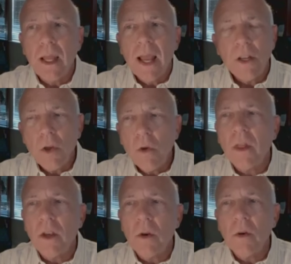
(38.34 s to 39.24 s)
I knew
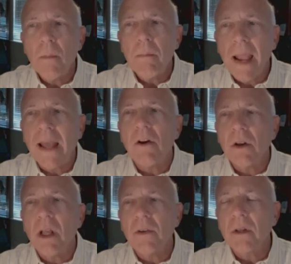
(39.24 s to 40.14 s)
that matter
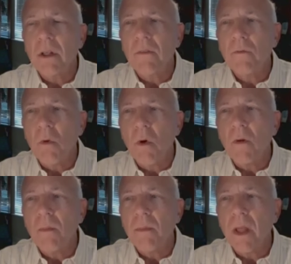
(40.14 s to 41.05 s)
doesn't form
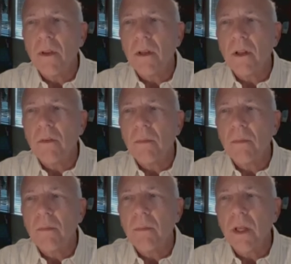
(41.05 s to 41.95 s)
from nothingness.
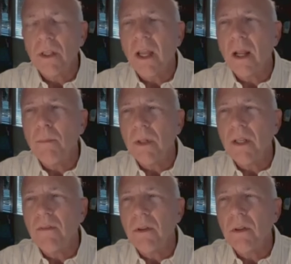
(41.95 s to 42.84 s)
And yet I
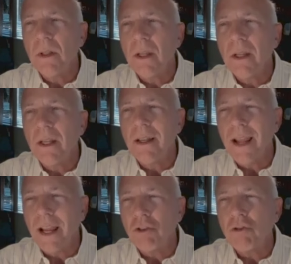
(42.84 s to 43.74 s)
believed in a
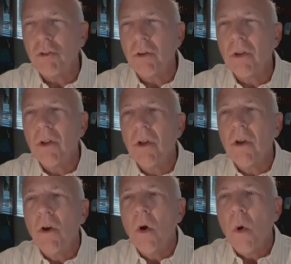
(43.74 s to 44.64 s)
natural
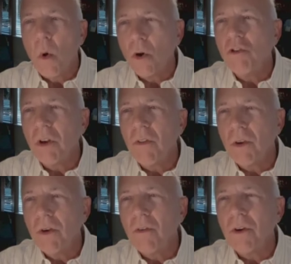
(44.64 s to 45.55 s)
origin of the
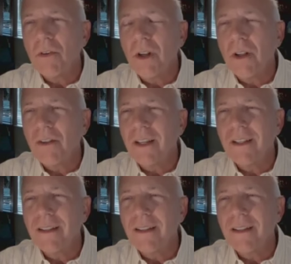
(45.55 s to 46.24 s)
universe. And I was like,